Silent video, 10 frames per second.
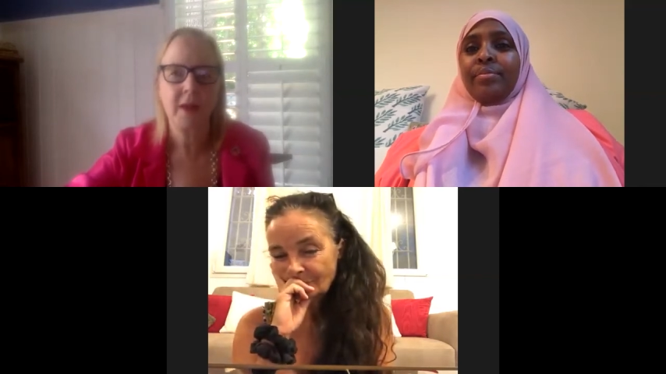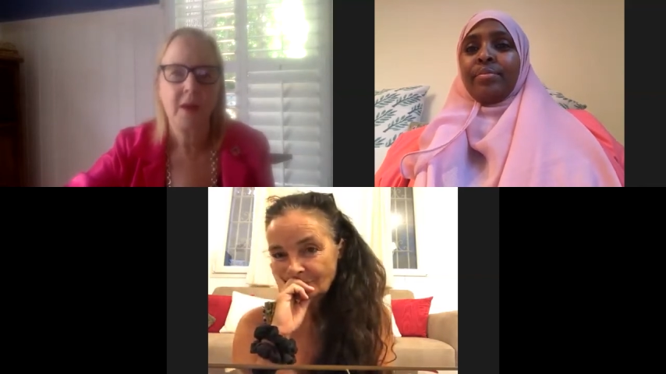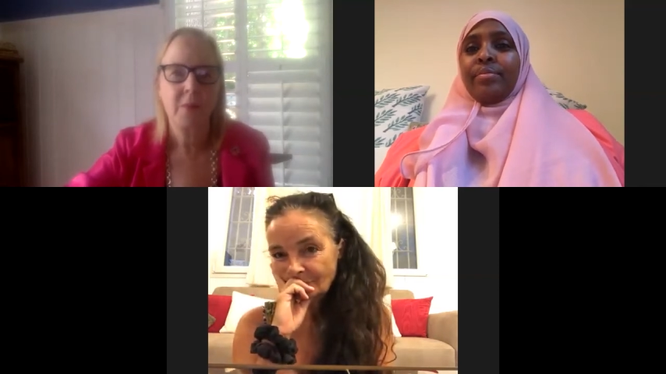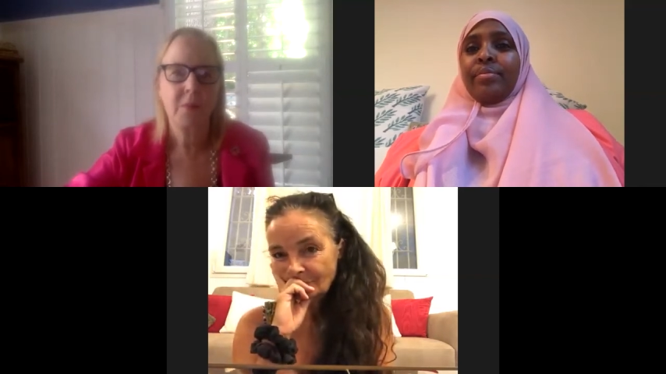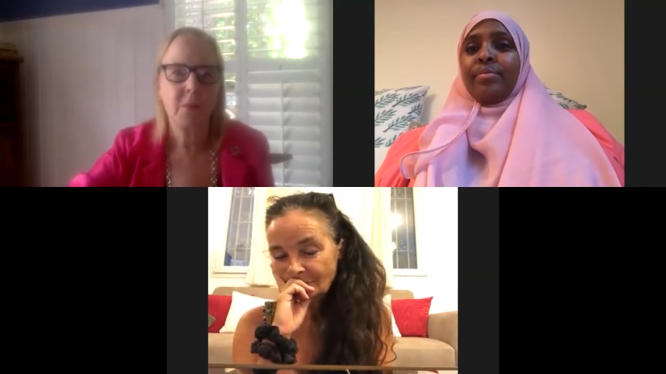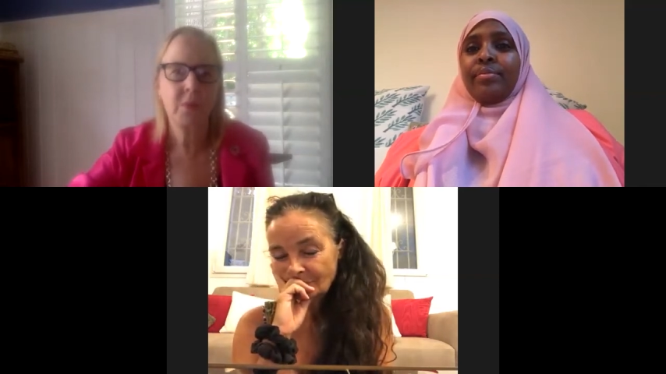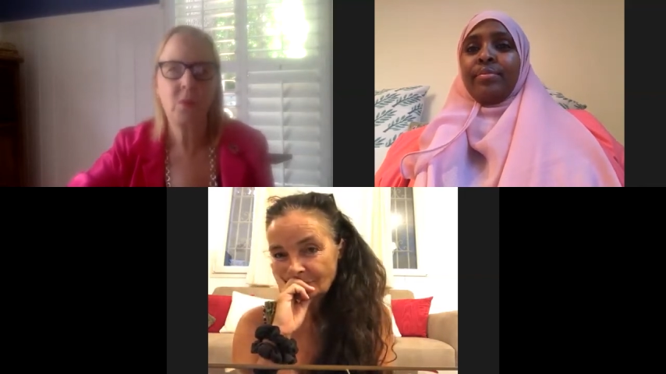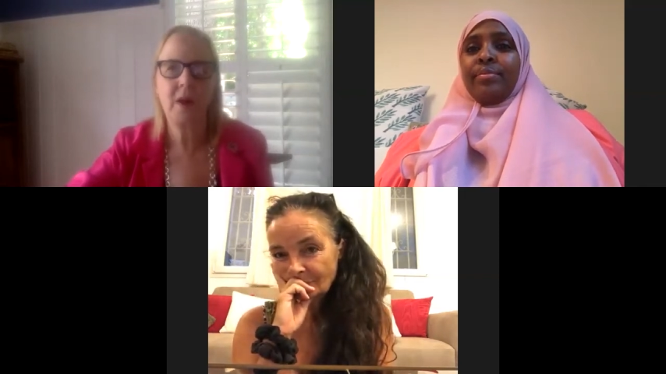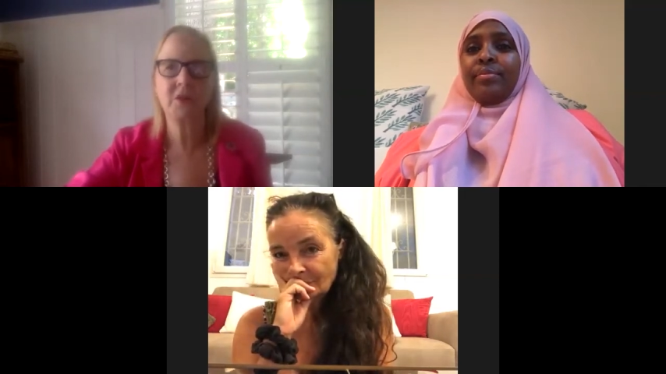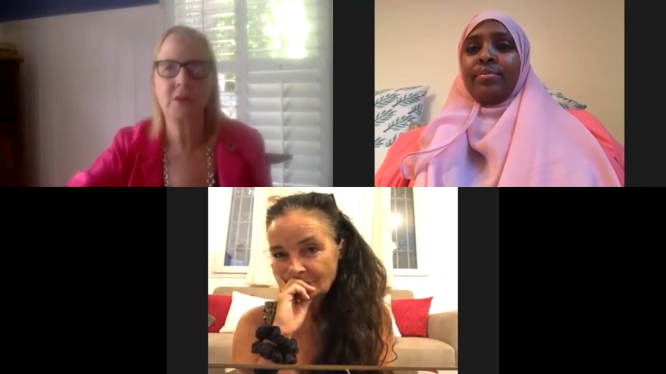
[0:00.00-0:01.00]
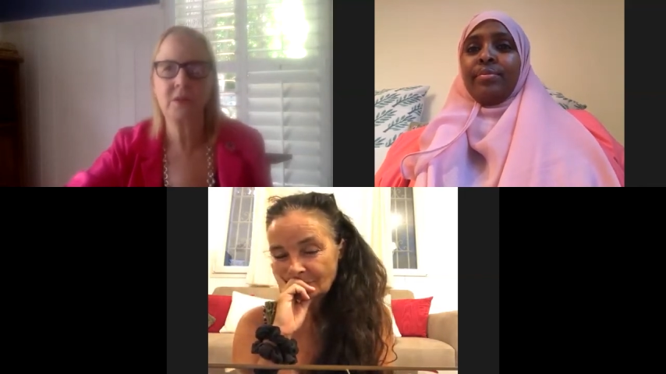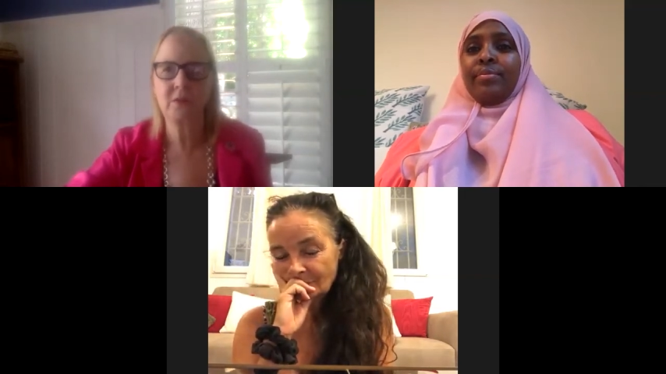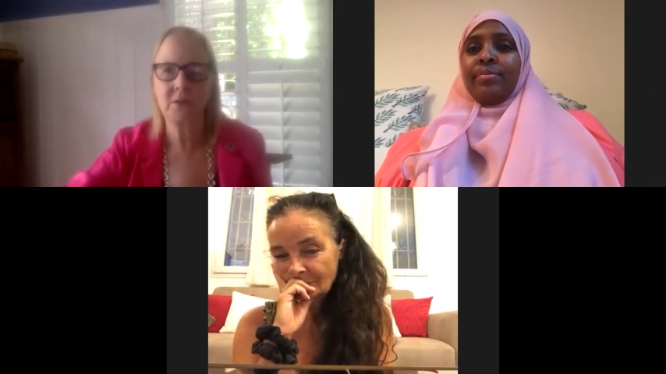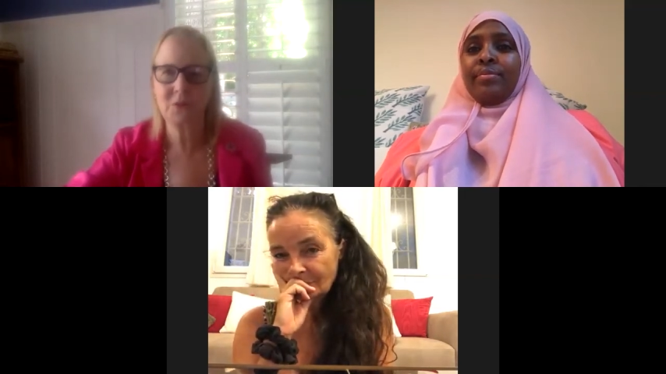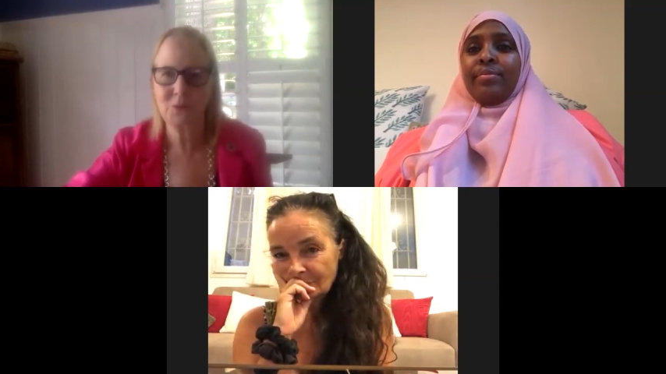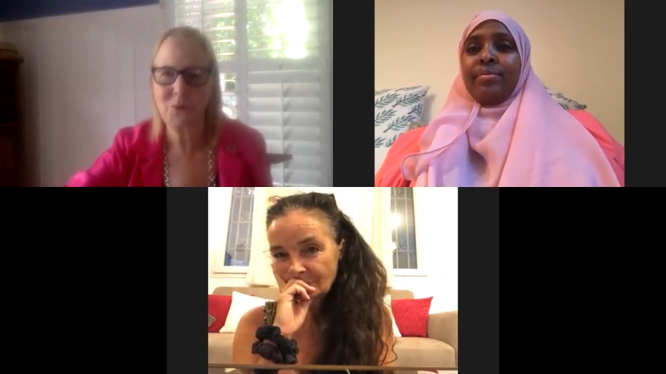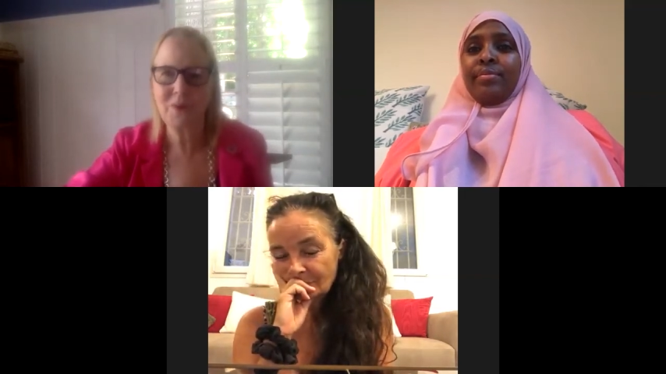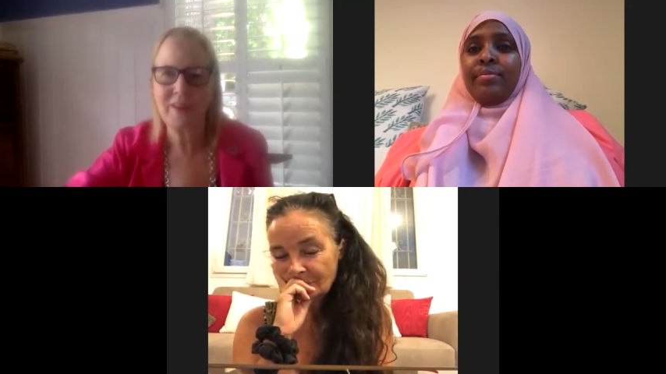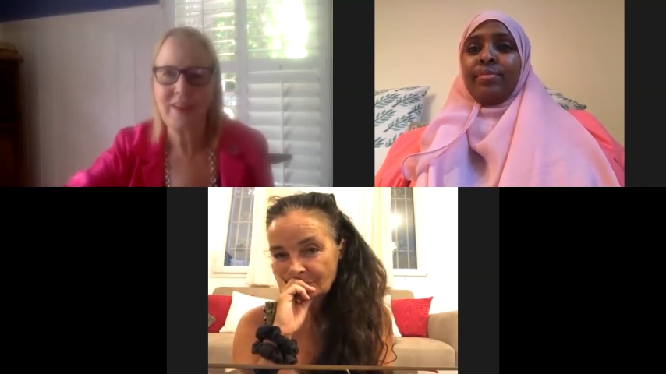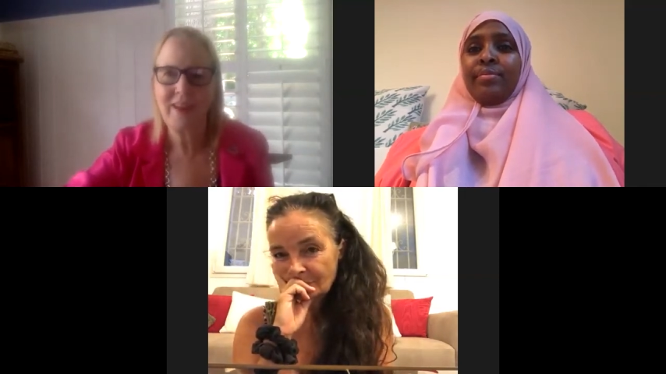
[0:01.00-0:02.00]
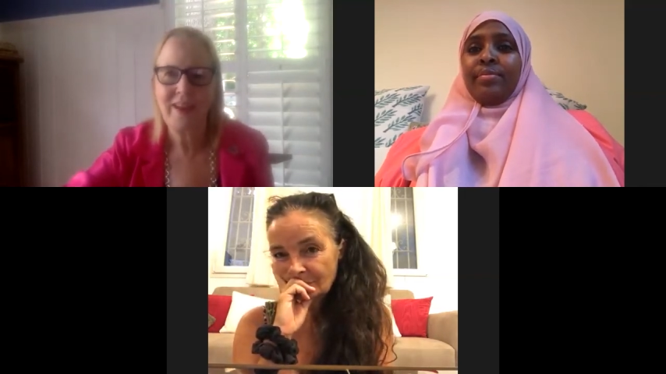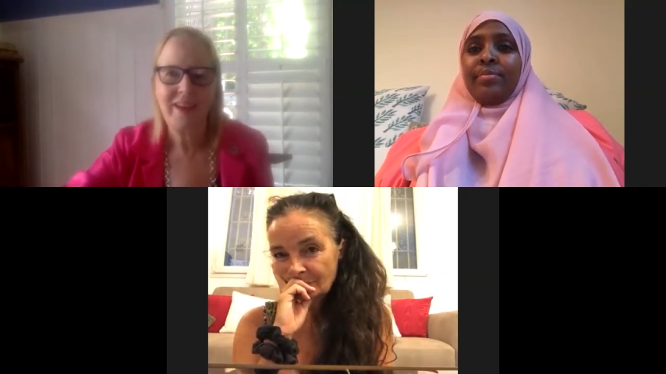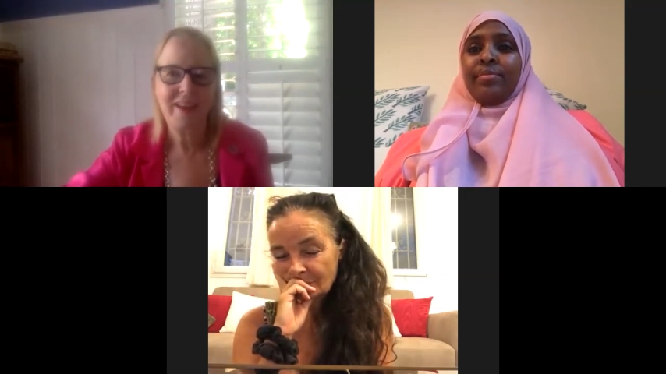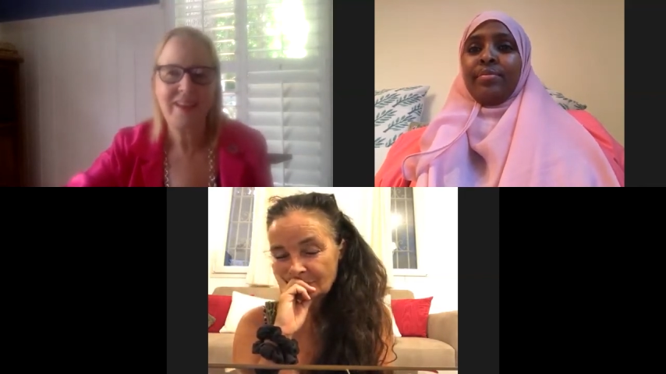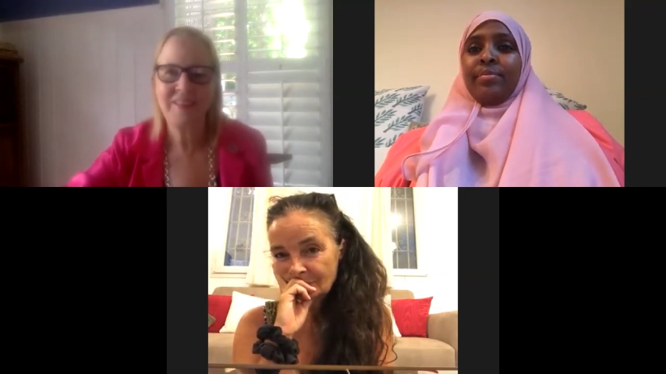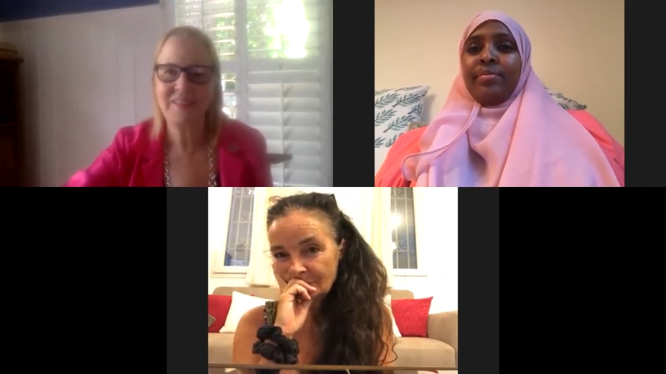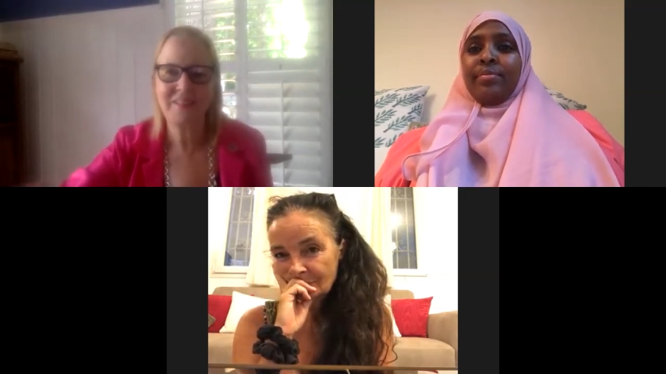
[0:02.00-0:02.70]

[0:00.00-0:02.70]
Speaker 1: but when watching your story, it's